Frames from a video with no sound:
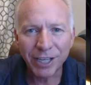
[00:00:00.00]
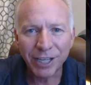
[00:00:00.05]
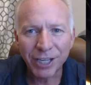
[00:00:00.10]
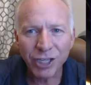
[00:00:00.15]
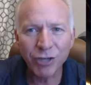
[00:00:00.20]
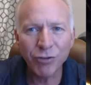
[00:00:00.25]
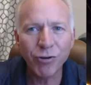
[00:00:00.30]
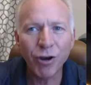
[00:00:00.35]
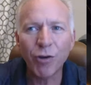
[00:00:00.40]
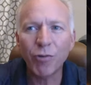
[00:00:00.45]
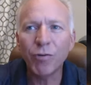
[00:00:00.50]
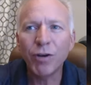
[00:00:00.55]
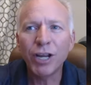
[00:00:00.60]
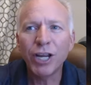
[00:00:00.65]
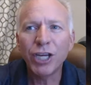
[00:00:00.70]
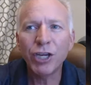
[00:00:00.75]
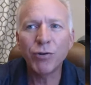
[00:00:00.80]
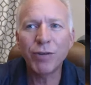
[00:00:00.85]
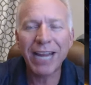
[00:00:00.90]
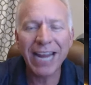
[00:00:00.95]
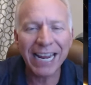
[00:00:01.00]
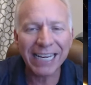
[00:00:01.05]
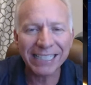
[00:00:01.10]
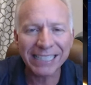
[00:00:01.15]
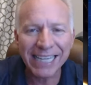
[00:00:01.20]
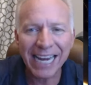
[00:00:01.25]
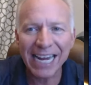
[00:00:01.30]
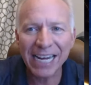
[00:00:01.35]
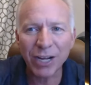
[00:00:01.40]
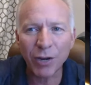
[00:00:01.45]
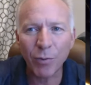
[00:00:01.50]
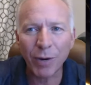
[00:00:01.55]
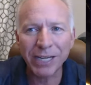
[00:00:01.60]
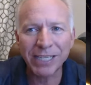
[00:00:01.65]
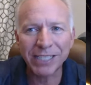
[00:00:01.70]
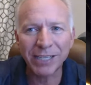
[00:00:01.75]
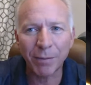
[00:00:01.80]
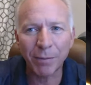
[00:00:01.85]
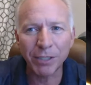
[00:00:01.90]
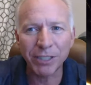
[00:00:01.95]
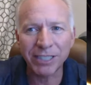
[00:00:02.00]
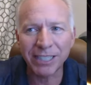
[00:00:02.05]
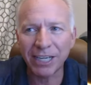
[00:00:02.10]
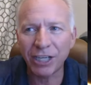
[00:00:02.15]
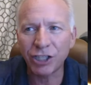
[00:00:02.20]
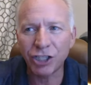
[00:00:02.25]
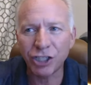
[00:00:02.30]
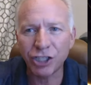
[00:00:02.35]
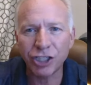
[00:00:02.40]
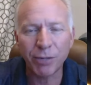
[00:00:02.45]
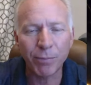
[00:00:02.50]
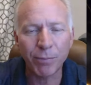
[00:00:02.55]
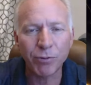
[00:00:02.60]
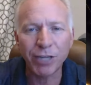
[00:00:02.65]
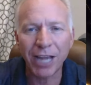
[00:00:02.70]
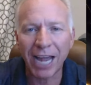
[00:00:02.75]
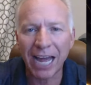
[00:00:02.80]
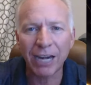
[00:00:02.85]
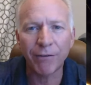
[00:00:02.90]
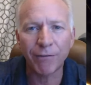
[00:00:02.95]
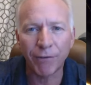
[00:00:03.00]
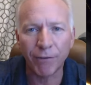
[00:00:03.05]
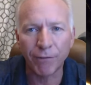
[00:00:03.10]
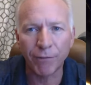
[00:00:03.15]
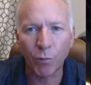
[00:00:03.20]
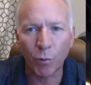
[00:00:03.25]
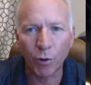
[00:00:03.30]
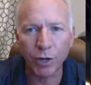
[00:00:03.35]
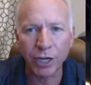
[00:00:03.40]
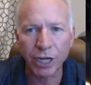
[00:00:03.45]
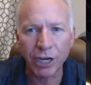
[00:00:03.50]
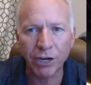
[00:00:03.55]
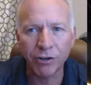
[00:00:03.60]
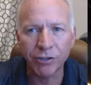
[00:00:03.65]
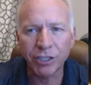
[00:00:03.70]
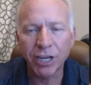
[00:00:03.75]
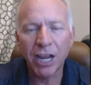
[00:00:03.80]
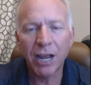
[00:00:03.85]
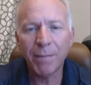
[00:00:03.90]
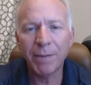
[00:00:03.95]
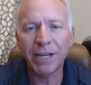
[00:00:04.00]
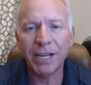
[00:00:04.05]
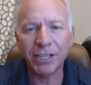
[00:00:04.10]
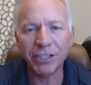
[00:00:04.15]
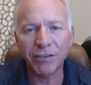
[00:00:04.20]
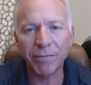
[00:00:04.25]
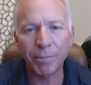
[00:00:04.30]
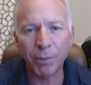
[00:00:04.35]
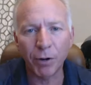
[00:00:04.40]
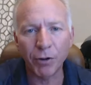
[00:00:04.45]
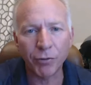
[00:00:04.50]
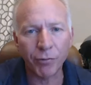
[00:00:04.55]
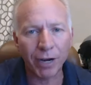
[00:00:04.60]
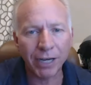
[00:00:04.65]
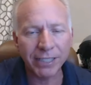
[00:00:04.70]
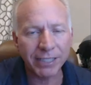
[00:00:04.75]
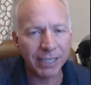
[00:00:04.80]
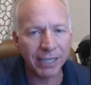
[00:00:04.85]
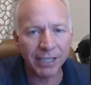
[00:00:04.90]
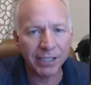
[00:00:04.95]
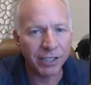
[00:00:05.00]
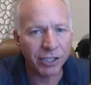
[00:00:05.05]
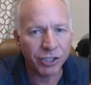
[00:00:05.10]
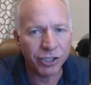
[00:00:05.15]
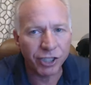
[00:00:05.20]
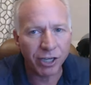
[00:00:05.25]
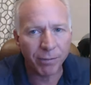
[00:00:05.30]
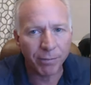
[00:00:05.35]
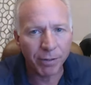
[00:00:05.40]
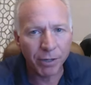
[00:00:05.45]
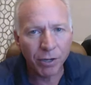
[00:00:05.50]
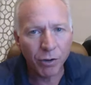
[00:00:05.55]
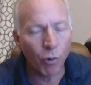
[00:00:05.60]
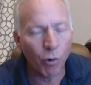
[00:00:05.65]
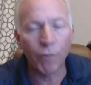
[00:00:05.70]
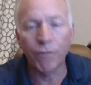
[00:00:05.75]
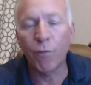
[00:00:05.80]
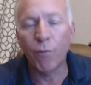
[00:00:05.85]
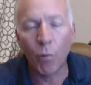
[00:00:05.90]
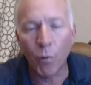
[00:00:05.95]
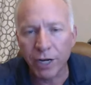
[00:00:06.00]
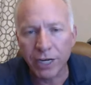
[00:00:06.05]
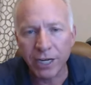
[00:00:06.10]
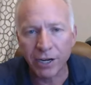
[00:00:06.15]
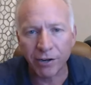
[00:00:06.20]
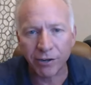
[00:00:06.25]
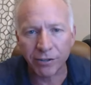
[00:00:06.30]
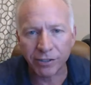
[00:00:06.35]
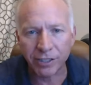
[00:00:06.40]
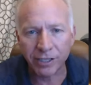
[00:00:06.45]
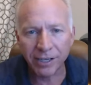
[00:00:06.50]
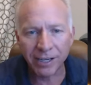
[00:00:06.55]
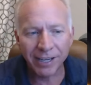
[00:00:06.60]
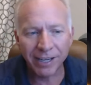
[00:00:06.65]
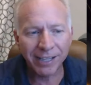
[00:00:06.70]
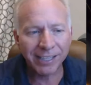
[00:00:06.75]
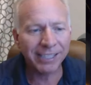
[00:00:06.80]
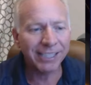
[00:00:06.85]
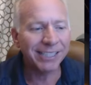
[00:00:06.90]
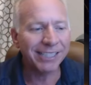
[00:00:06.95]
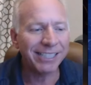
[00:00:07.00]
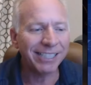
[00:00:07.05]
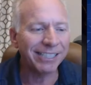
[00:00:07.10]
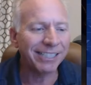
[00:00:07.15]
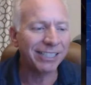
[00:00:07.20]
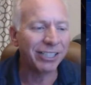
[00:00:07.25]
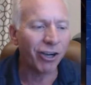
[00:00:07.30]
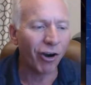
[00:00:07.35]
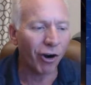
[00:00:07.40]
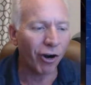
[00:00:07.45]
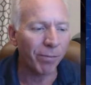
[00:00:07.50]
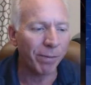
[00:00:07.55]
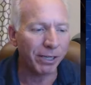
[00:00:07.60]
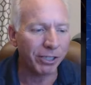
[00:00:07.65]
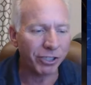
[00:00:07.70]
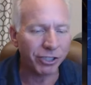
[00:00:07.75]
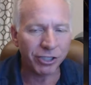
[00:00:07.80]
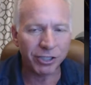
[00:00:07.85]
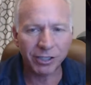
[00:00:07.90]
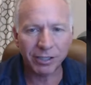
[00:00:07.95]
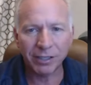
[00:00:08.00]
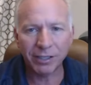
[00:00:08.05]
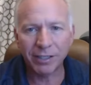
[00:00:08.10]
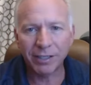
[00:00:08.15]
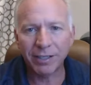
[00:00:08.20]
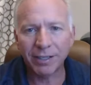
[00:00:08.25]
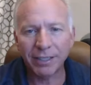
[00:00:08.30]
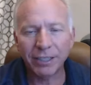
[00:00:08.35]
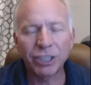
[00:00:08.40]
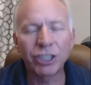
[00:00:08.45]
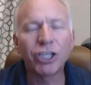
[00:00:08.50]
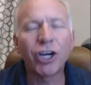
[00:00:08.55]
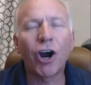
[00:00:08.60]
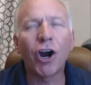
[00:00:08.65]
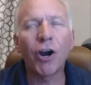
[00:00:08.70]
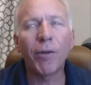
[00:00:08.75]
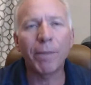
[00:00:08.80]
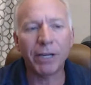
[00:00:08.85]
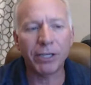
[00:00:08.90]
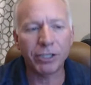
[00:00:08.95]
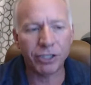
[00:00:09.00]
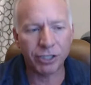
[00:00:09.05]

You don't you can't take away someone's citizenship who's had it for 4 years because of birthright citizenship or 40 years. This is just garbage. Overnight. Garbage.